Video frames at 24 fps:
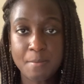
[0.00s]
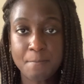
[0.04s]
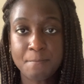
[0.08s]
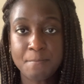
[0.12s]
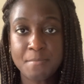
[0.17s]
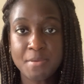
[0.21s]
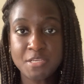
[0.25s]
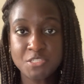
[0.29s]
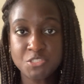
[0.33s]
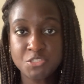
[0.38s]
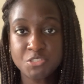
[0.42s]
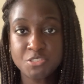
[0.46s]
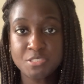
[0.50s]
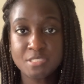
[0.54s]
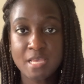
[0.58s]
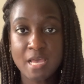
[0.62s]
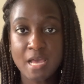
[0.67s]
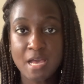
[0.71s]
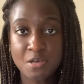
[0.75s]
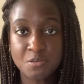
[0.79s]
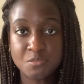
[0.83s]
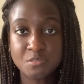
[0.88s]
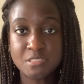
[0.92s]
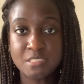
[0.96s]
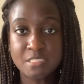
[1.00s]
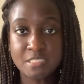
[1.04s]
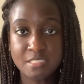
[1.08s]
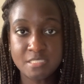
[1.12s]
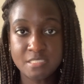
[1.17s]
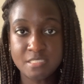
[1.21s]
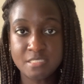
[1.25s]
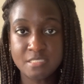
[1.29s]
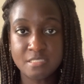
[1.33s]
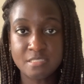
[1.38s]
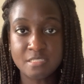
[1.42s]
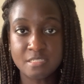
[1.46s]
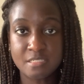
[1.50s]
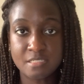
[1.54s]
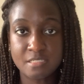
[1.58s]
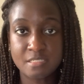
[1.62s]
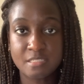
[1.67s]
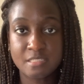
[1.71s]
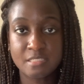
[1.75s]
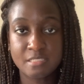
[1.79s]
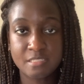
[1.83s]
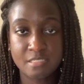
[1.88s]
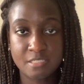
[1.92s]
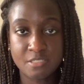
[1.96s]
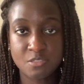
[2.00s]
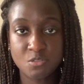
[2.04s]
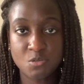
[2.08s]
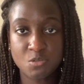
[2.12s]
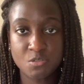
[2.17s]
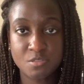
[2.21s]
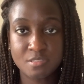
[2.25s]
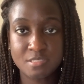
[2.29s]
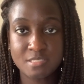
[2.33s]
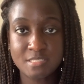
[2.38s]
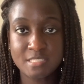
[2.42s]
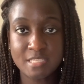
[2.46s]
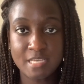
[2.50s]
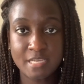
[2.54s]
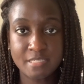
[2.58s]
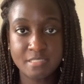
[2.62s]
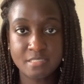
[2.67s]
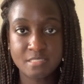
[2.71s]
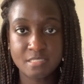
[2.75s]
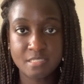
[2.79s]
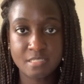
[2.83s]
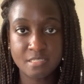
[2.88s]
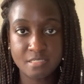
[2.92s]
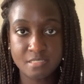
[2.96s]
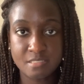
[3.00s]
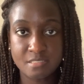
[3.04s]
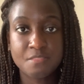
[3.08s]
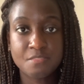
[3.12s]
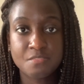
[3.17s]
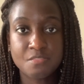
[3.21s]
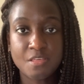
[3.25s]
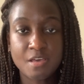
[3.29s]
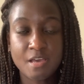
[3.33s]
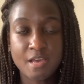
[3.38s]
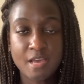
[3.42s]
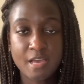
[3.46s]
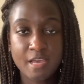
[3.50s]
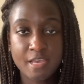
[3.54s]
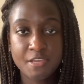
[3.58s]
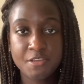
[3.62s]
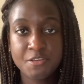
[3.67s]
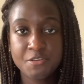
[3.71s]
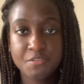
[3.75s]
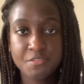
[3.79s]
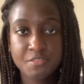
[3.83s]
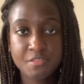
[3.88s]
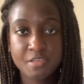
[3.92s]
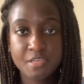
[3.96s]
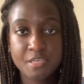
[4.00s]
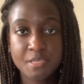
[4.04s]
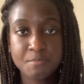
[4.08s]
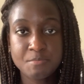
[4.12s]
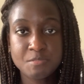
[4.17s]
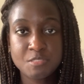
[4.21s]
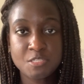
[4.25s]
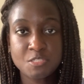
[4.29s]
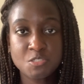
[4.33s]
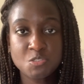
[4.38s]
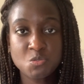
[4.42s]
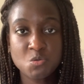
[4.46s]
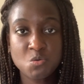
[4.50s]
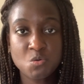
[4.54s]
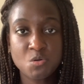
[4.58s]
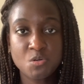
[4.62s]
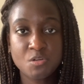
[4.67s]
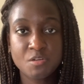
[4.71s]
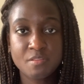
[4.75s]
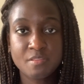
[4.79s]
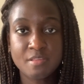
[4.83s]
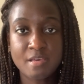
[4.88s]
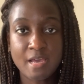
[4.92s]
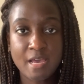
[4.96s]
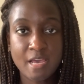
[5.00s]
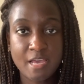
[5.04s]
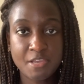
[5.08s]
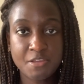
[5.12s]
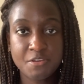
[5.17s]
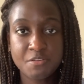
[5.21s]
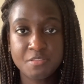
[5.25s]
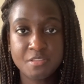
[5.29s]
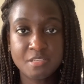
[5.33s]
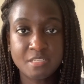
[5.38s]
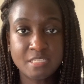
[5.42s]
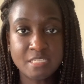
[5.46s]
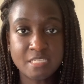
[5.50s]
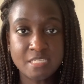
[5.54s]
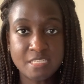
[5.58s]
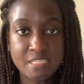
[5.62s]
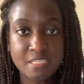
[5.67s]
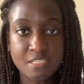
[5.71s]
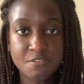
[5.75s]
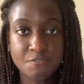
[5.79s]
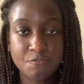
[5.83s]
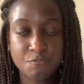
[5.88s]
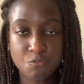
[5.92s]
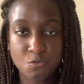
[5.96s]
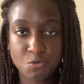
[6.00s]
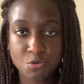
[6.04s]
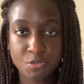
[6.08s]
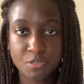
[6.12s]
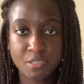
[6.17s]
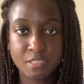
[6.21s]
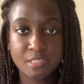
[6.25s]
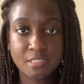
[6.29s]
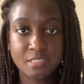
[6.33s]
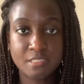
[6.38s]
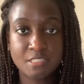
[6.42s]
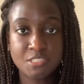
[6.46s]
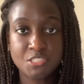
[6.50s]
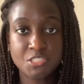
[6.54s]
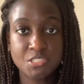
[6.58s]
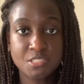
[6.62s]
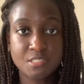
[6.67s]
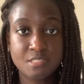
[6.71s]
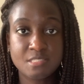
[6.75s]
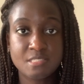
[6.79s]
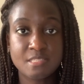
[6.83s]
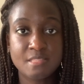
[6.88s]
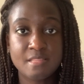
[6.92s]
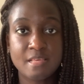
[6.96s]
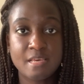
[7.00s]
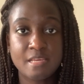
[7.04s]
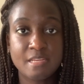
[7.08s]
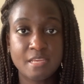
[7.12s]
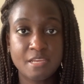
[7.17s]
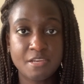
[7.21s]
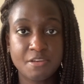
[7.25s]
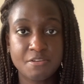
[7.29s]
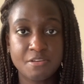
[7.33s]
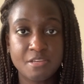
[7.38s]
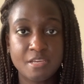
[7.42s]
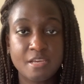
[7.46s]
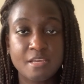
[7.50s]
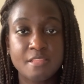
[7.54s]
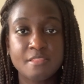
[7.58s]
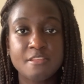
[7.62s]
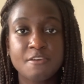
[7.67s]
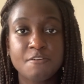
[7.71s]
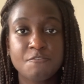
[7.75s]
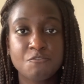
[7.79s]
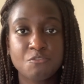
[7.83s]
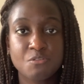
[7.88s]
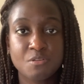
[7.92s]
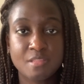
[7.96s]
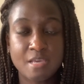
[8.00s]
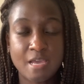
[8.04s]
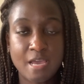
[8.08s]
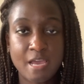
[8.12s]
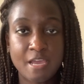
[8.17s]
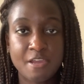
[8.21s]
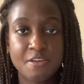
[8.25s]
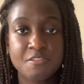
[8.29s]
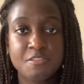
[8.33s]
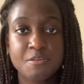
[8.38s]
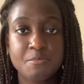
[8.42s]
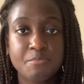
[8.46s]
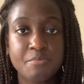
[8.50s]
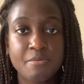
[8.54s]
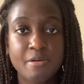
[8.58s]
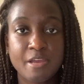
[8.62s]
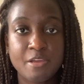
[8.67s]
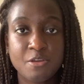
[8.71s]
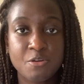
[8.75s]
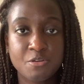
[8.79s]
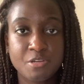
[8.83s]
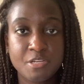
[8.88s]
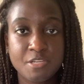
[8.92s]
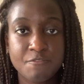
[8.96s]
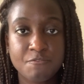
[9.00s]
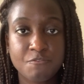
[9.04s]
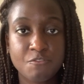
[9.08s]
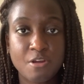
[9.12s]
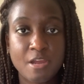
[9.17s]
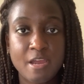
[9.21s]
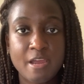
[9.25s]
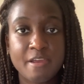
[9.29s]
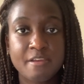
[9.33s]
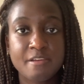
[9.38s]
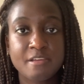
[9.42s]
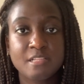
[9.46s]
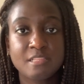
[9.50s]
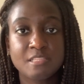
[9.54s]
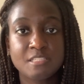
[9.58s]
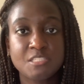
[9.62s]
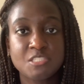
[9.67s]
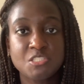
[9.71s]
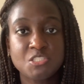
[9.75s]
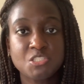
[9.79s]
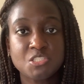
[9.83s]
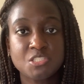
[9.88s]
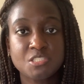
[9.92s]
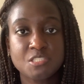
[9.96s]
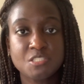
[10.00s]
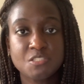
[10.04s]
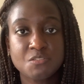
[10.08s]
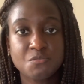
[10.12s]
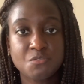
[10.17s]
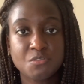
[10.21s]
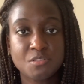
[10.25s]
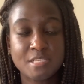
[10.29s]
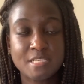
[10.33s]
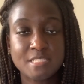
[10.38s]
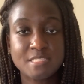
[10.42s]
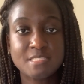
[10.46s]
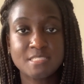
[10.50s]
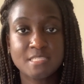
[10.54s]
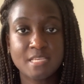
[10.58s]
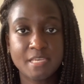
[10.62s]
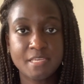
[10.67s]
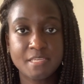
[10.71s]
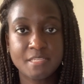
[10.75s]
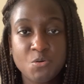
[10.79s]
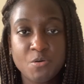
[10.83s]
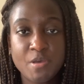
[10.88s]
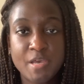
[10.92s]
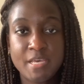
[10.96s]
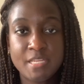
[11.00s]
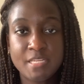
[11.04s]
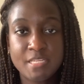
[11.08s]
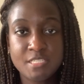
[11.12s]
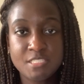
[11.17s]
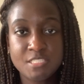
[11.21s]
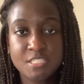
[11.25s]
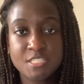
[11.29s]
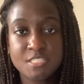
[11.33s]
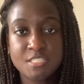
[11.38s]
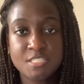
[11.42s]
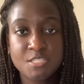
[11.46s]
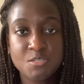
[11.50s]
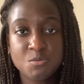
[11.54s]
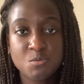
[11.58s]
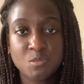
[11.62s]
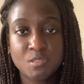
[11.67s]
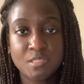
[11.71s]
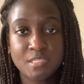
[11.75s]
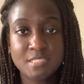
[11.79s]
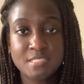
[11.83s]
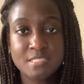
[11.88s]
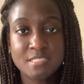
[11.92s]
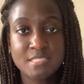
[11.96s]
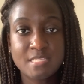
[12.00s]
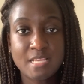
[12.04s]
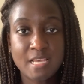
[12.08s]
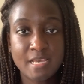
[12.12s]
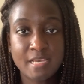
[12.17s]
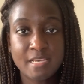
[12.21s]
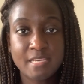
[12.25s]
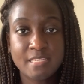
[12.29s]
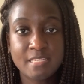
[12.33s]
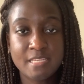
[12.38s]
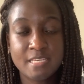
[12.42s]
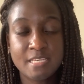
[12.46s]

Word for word: measures how needy the clinic or the site is. The higher the HIPSA score, the higher the need for clinicians in that area, and therefore the higher the priority for hiring clinicians for that site. NHSC will assign a